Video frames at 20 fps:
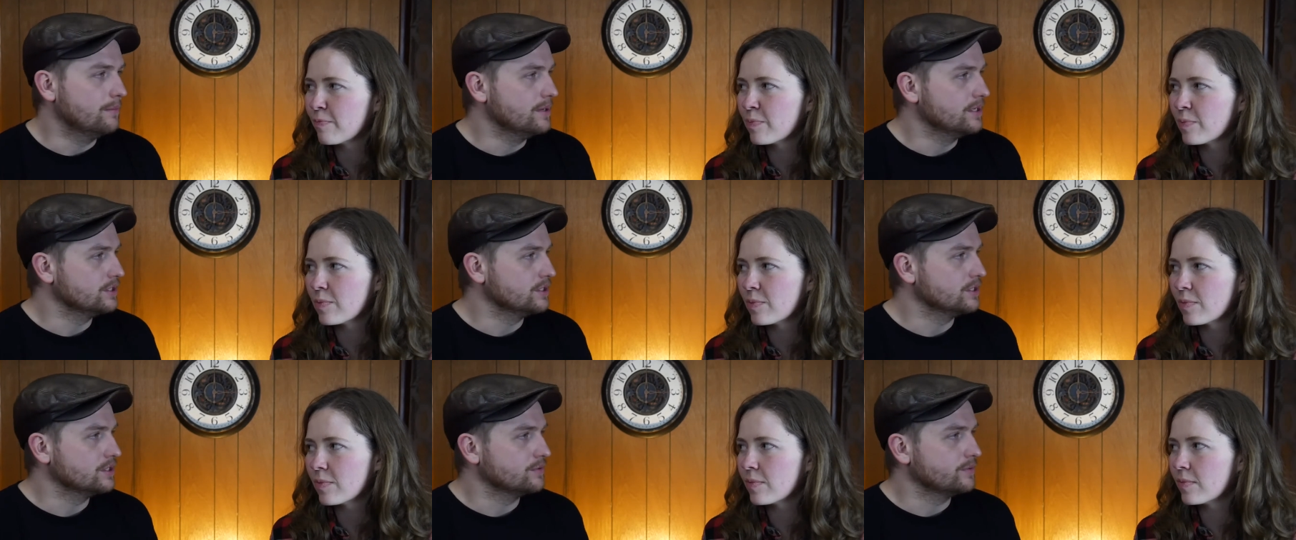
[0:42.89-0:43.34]

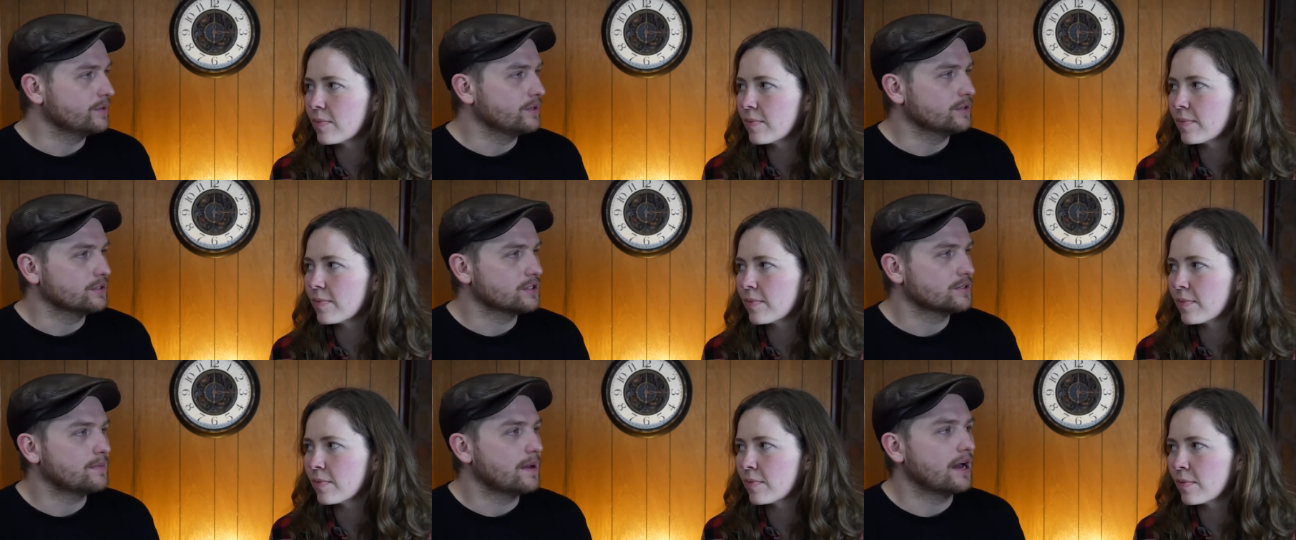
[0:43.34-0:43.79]
Speaker 1: business with
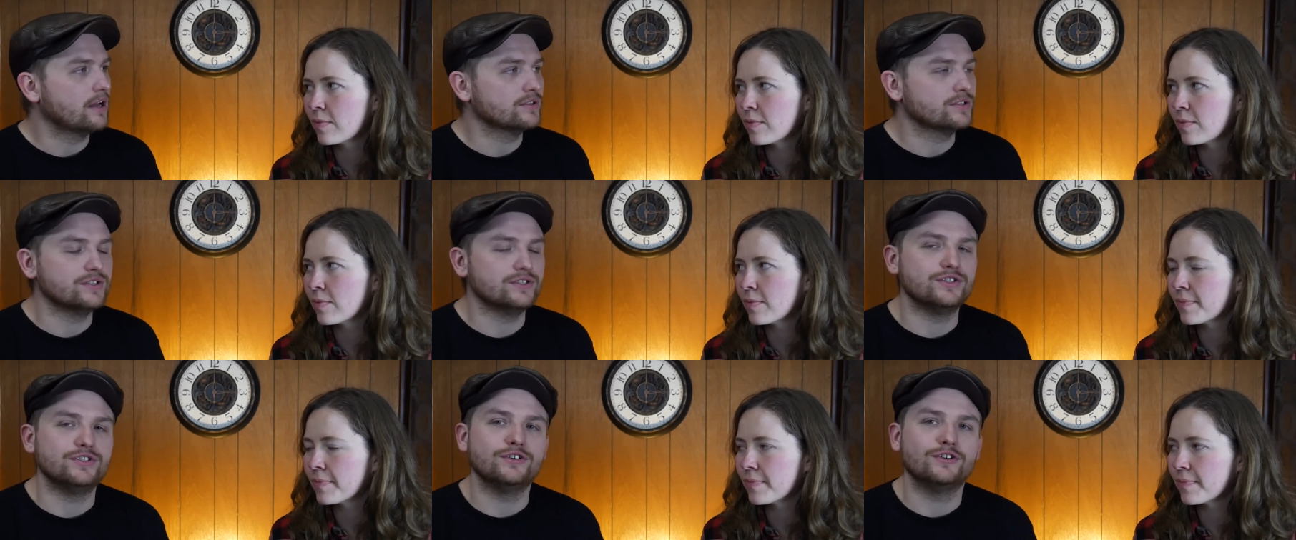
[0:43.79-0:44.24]
your
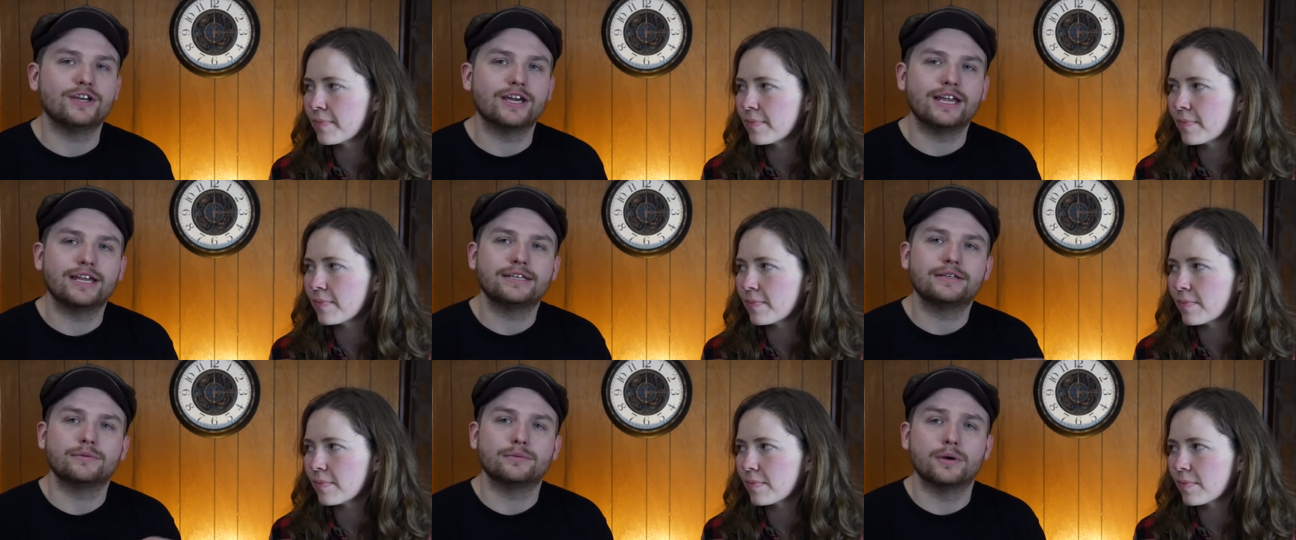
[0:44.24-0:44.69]
spouse is you
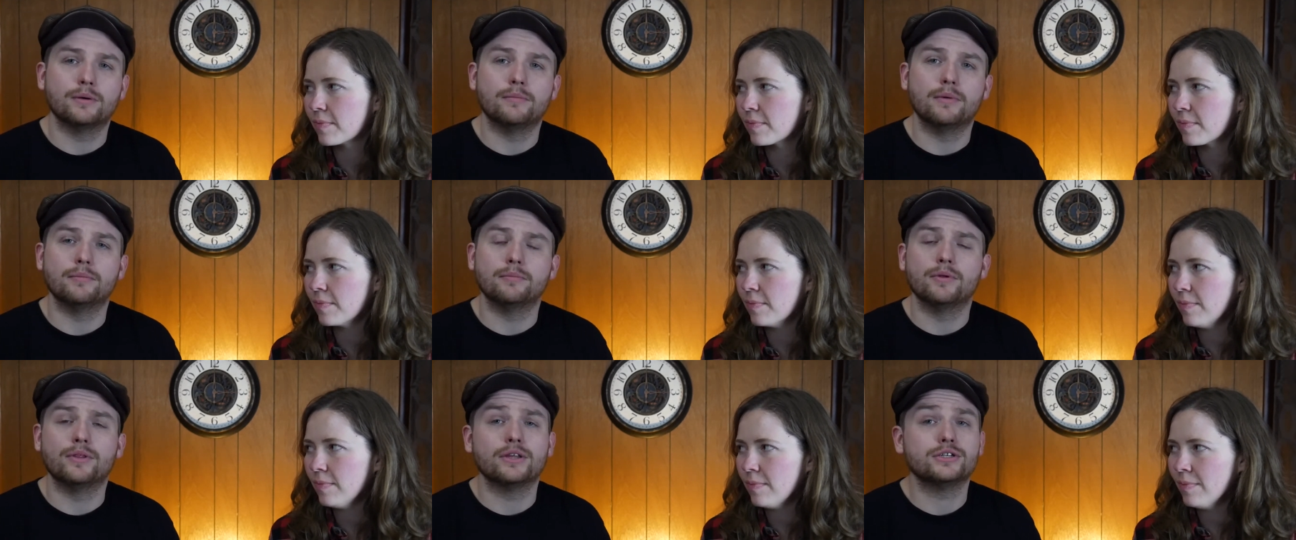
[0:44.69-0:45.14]
got to
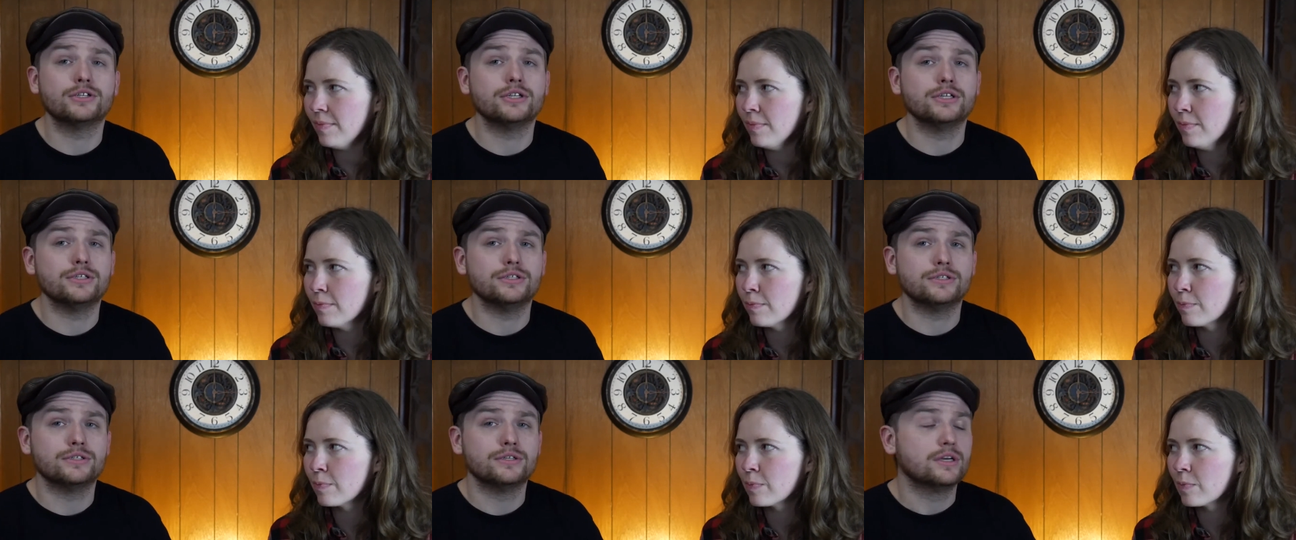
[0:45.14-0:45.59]
remember that
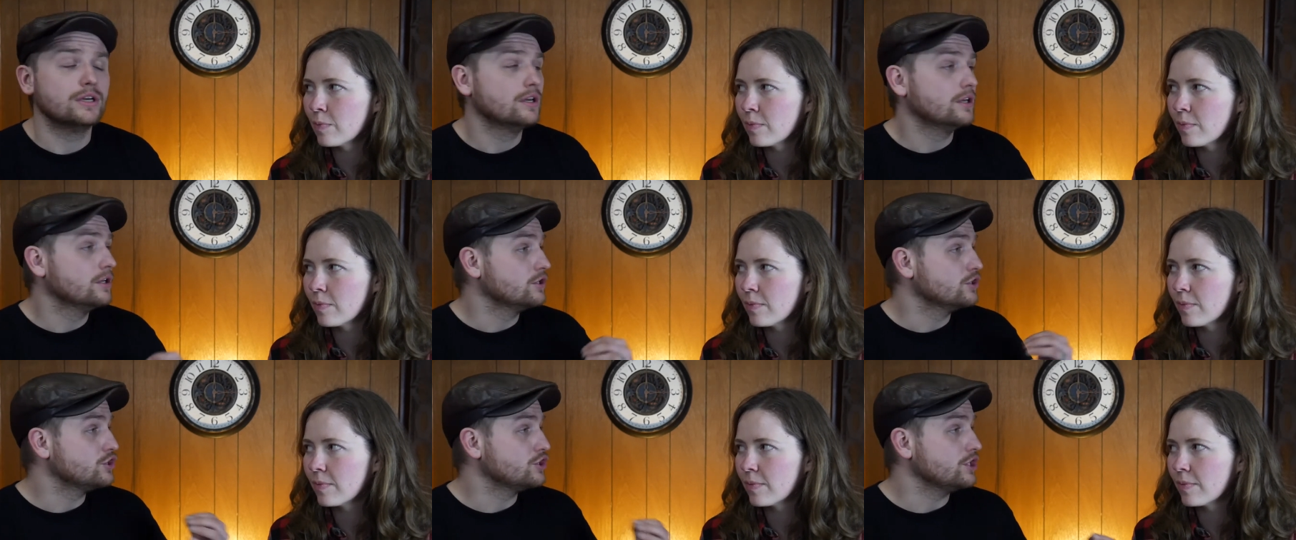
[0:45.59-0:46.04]

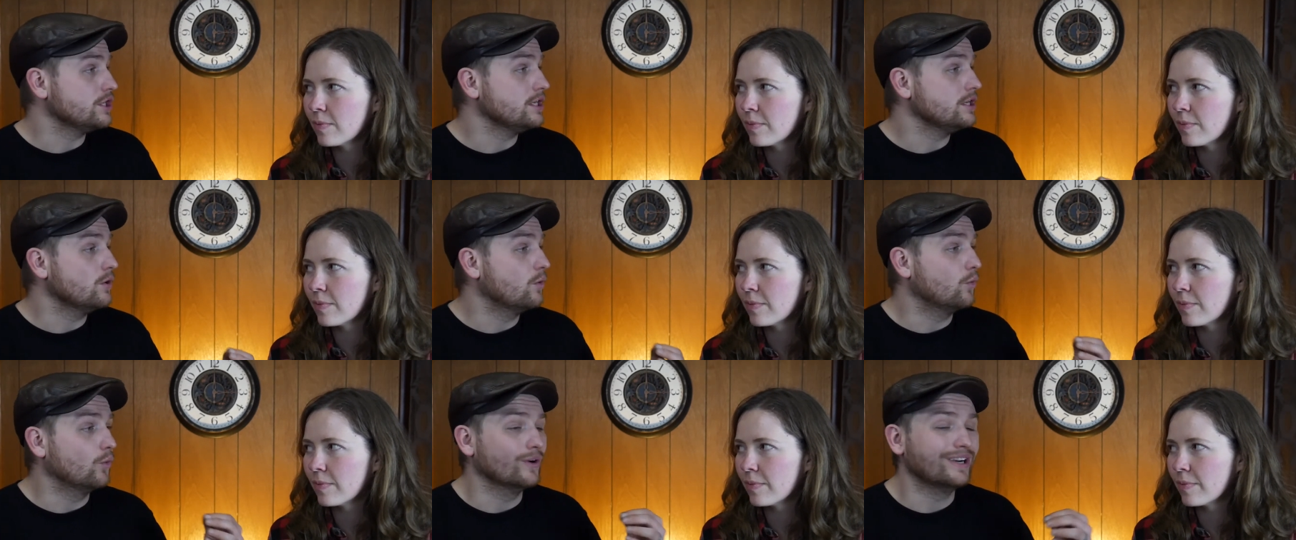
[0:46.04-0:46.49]

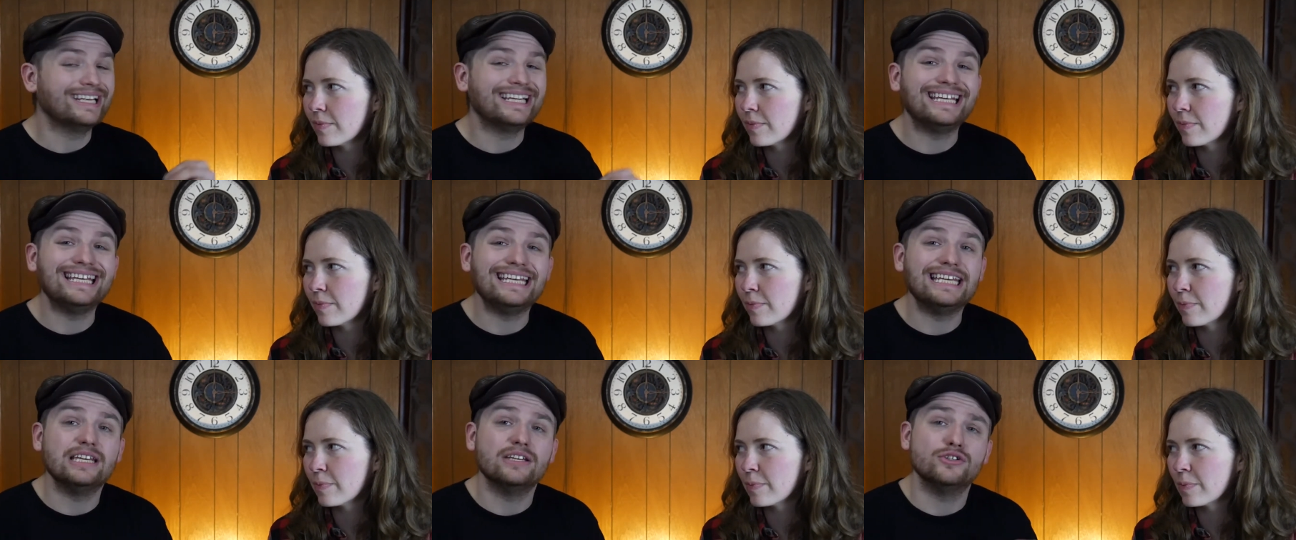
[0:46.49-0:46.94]
she or
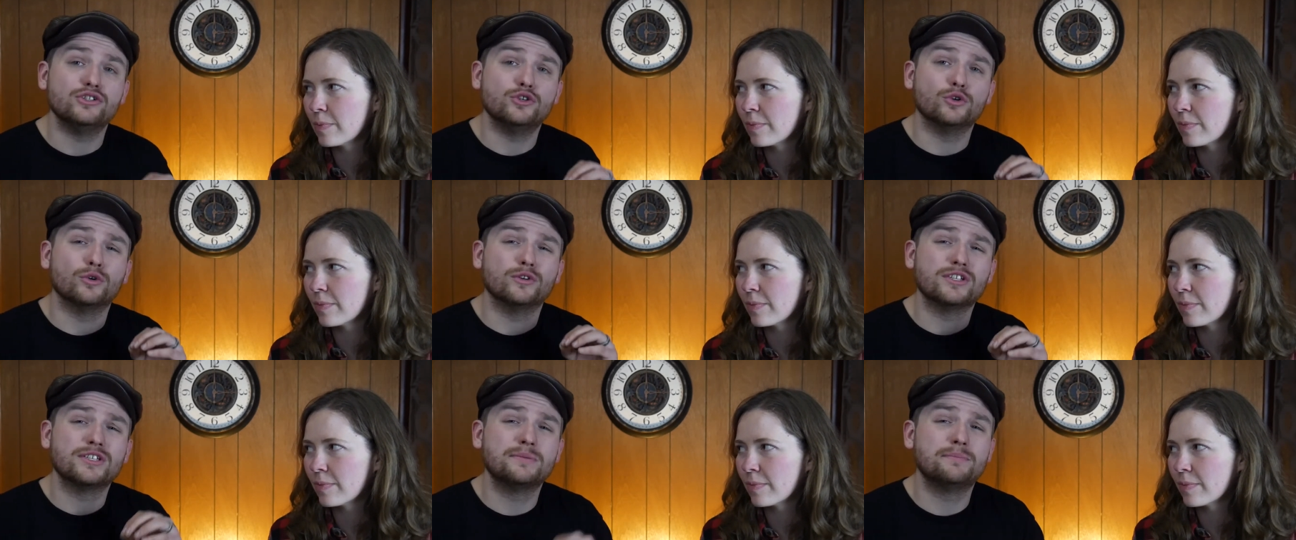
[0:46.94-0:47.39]
he is
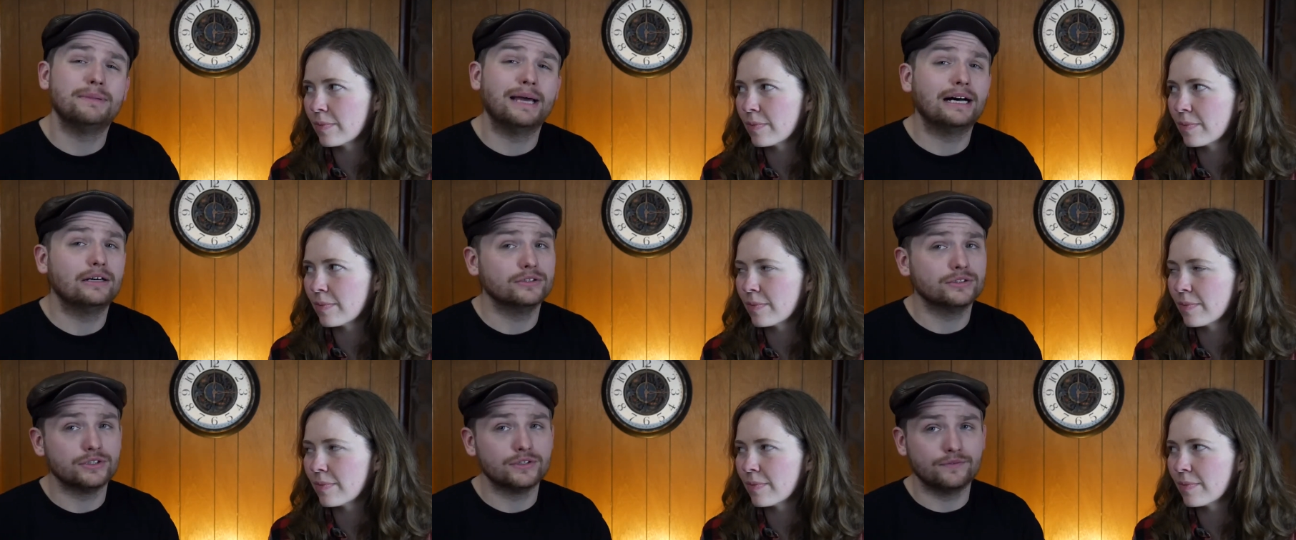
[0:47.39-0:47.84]
your
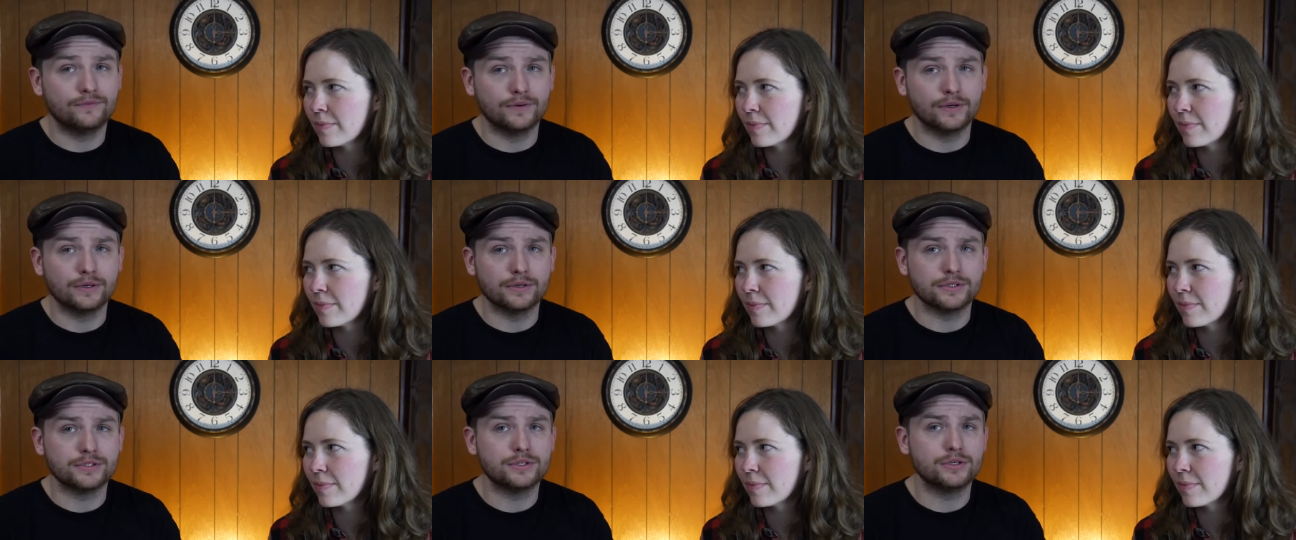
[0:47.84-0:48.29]
spouse
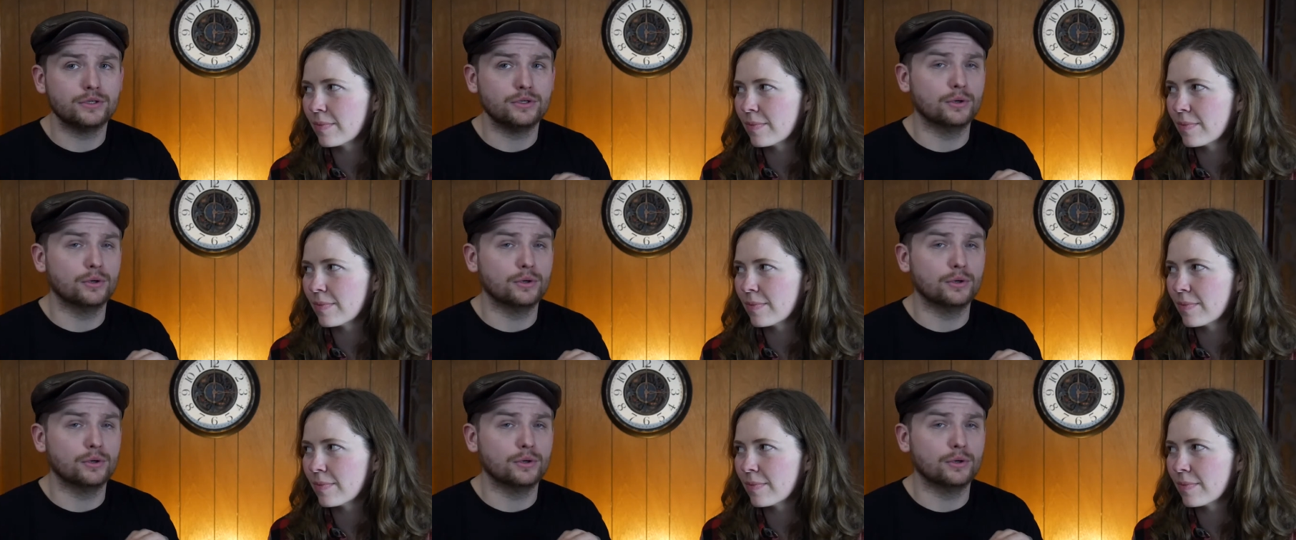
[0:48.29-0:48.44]
first,